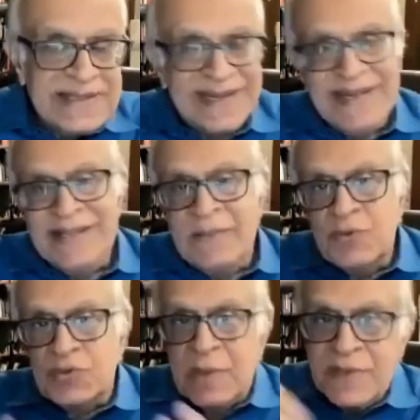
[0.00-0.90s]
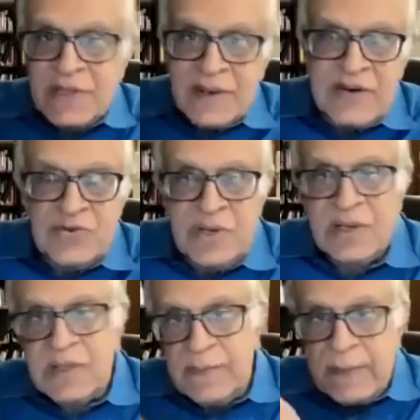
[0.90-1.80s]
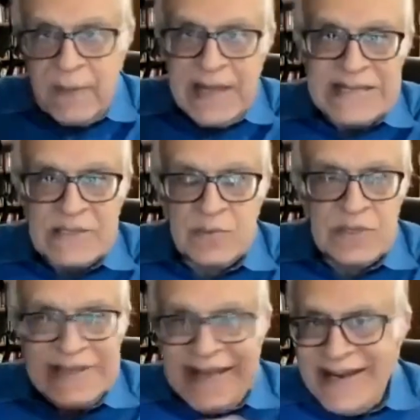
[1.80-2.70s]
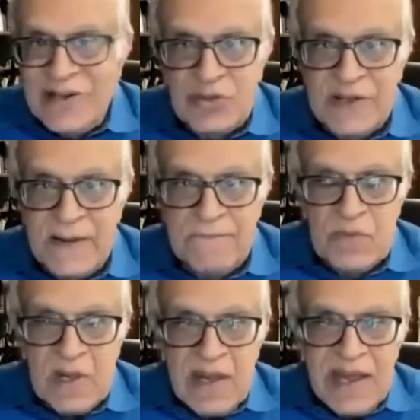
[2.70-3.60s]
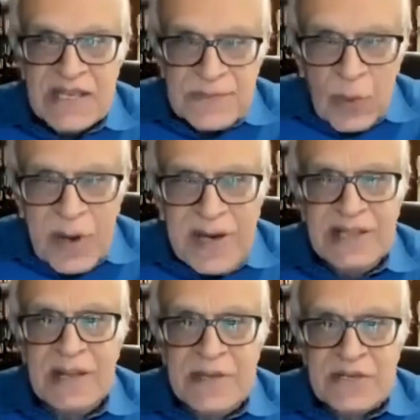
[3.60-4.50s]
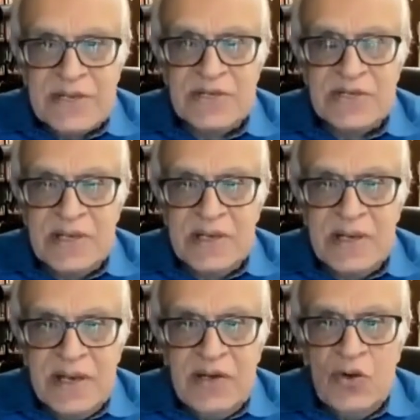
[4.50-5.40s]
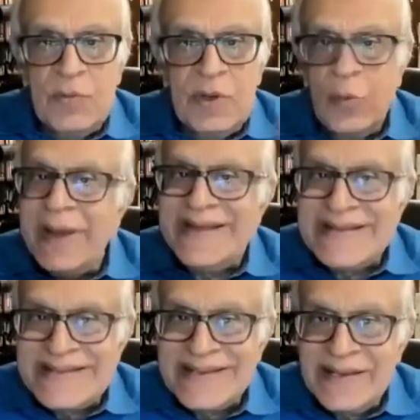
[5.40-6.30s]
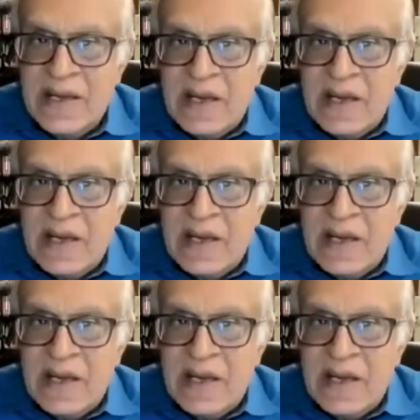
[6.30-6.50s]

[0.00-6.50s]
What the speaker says: taking them to some other country, other place, which is alien to them, exploiting them in such inhuman ways,